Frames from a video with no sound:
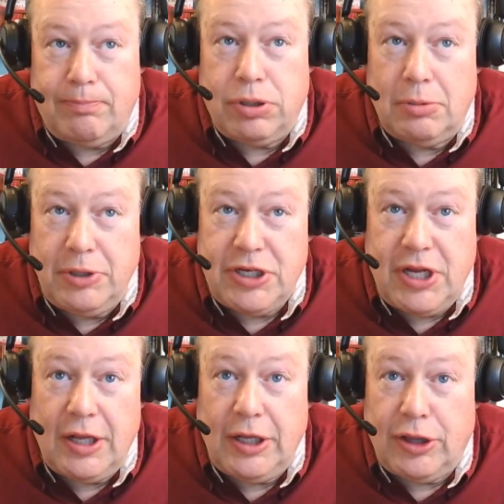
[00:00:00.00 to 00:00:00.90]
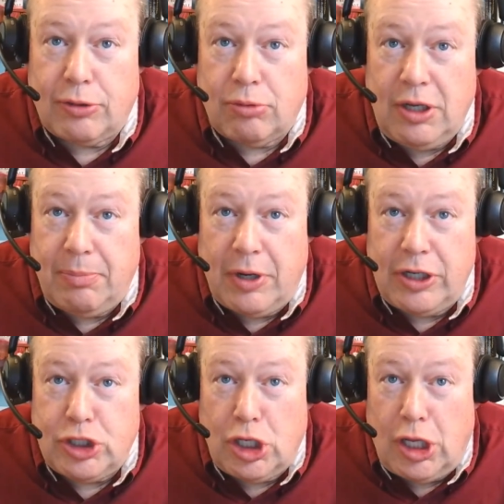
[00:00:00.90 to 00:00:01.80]
publish Haley 3 by
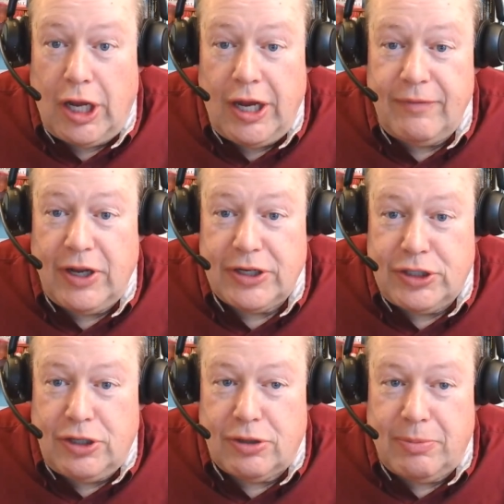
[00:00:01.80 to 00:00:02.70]
July of next year,